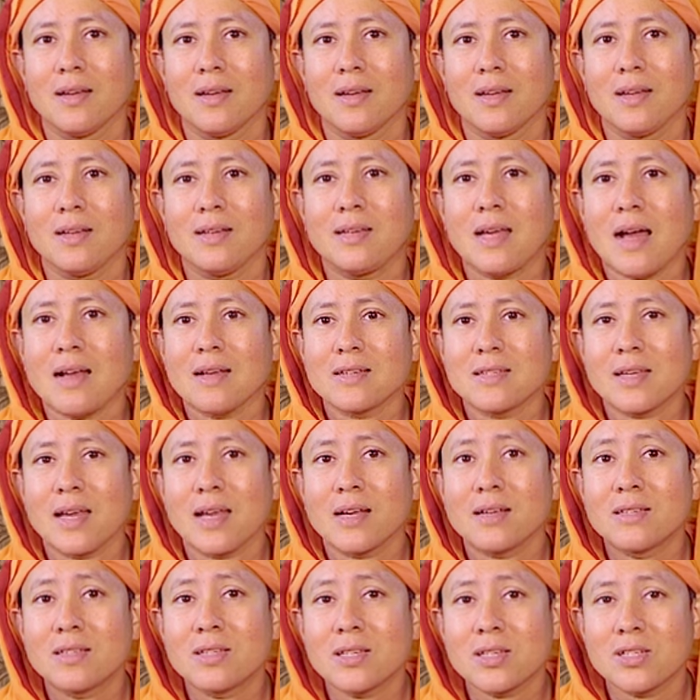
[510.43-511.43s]
it has
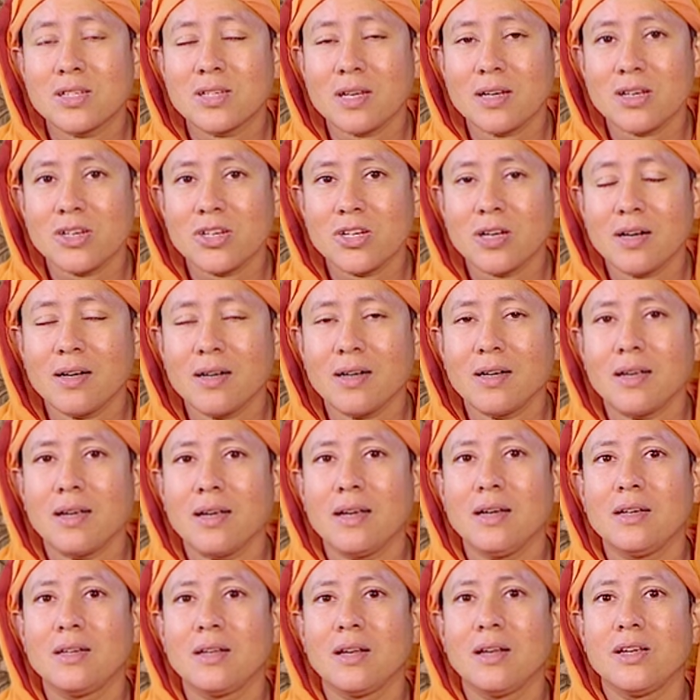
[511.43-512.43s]
existential
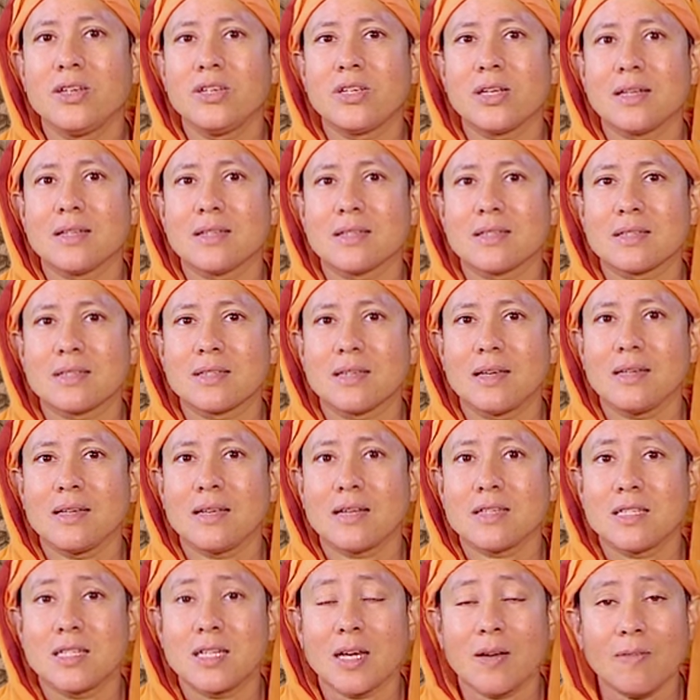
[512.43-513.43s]
intelligence. It
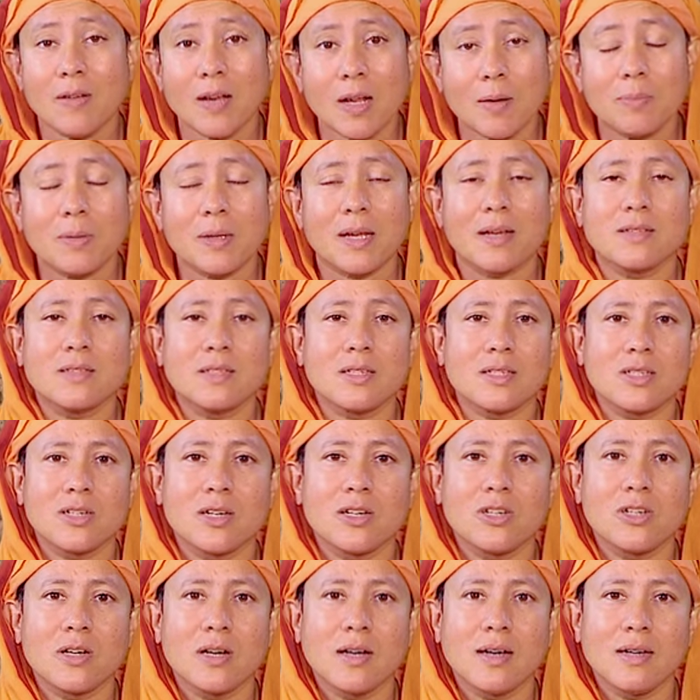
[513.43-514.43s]
has developed
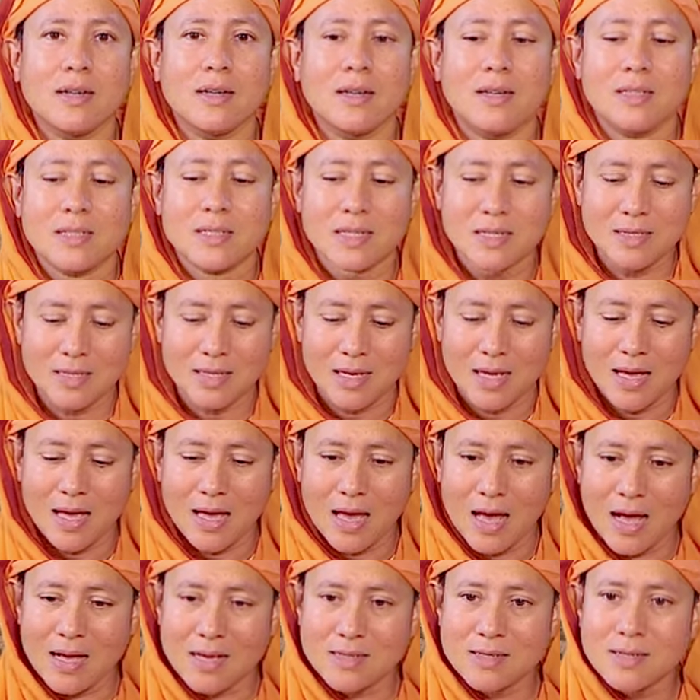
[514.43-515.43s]
existential intelligence.
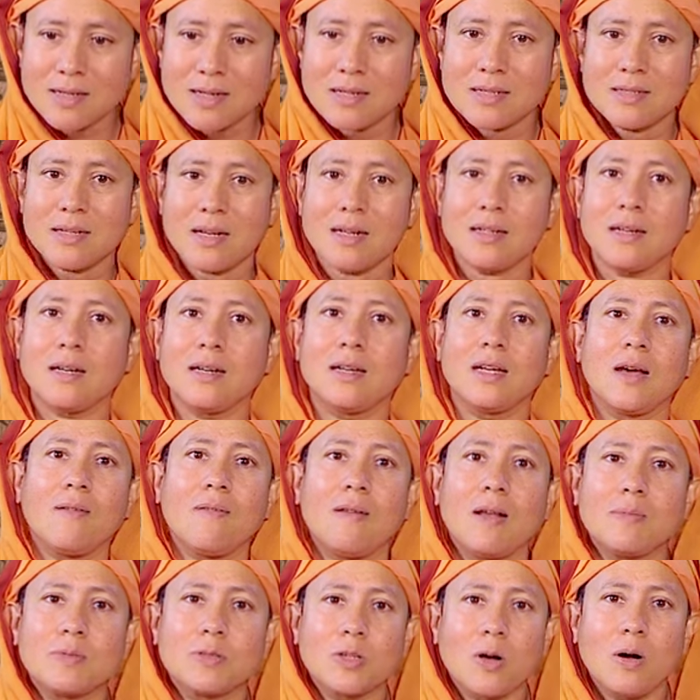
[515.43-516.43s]
As a result, it
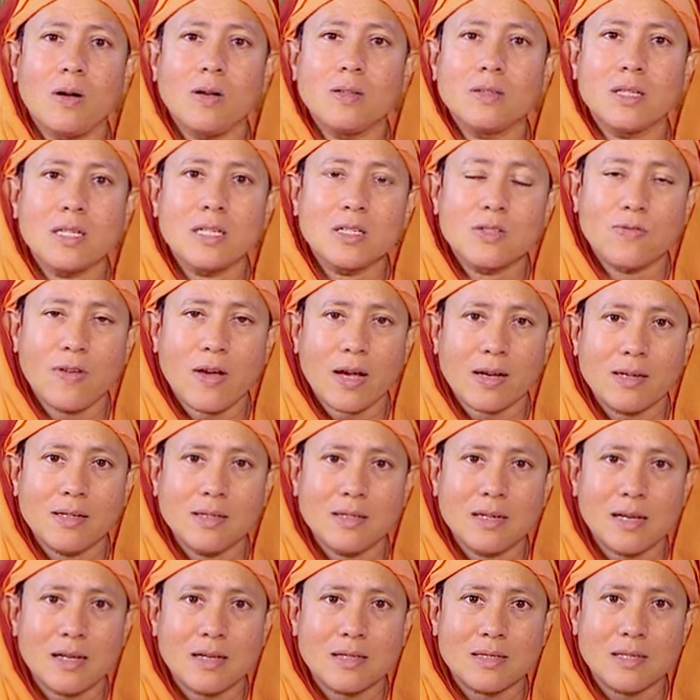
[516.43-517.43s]
develops all these
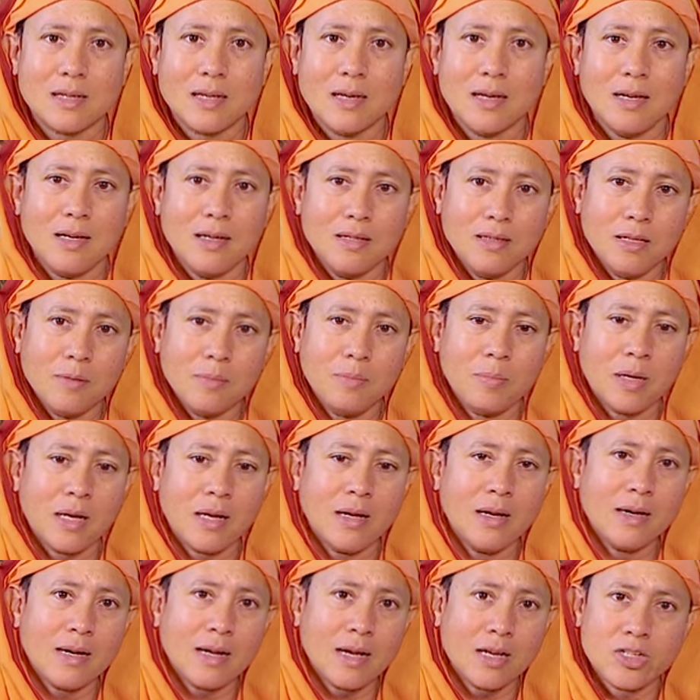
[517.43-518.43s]
faculties. The
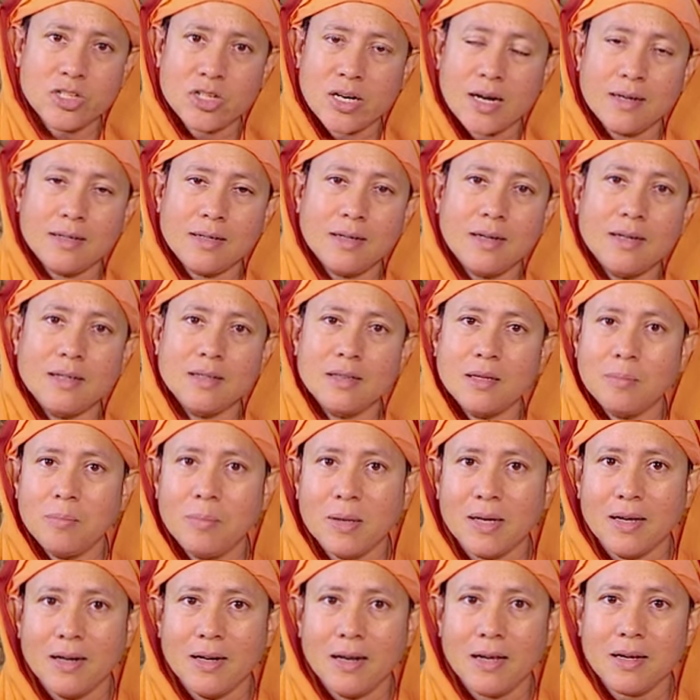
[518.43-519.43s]
prayer I chanted in the
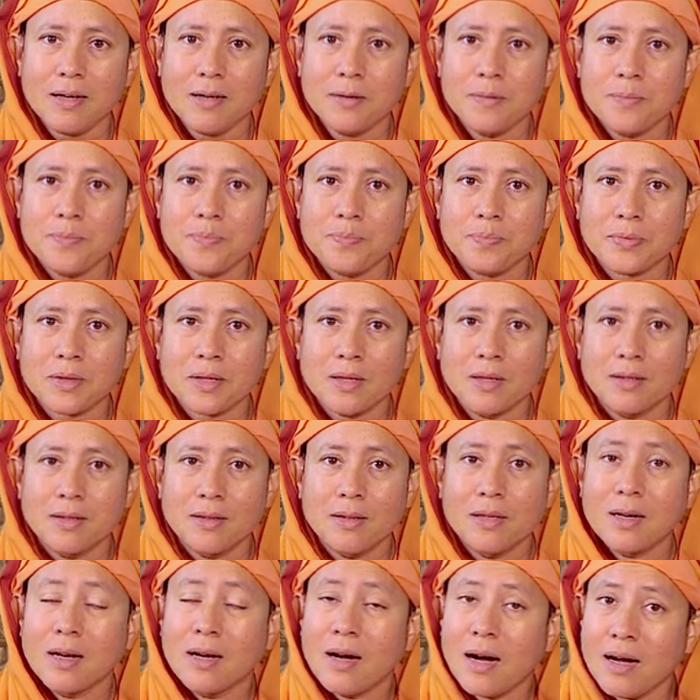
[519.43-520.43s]
beginning,
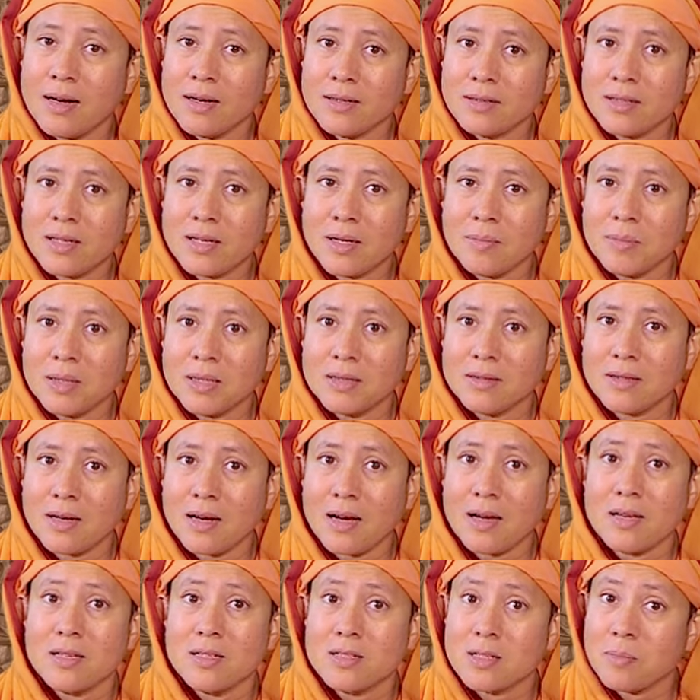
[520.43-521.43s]
the Gayatri
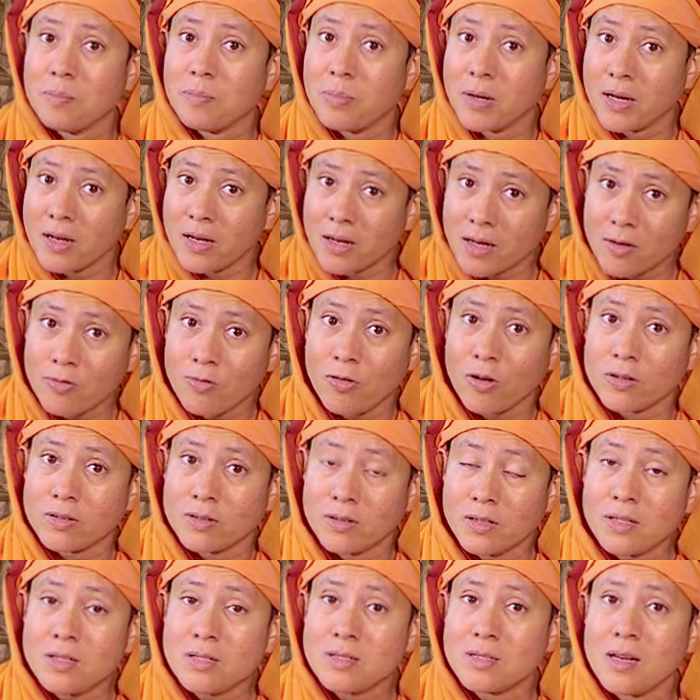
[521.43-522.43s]
Mantra, is a prayer for
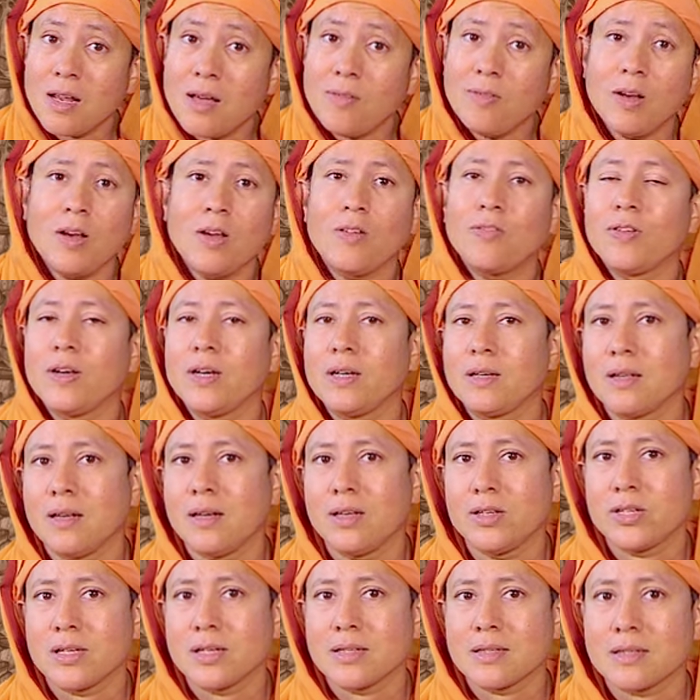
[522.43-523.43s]
this level of
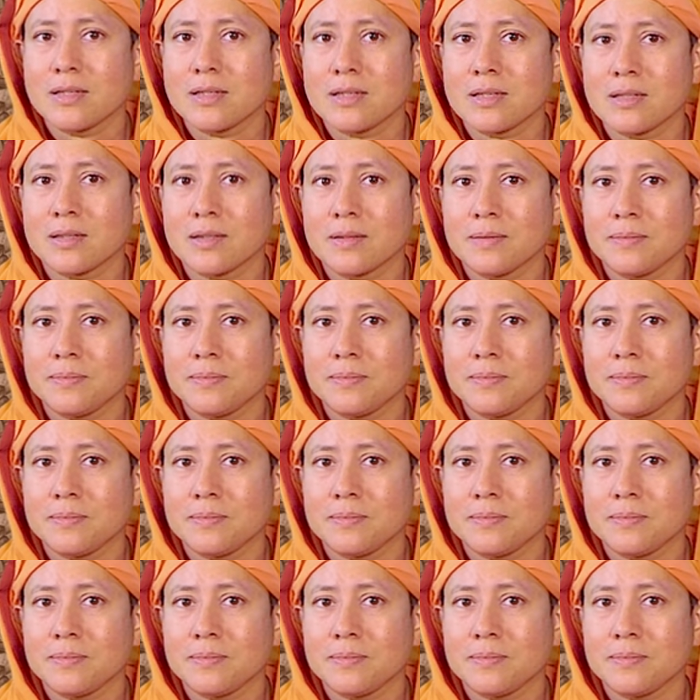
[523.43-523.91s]
intelligence.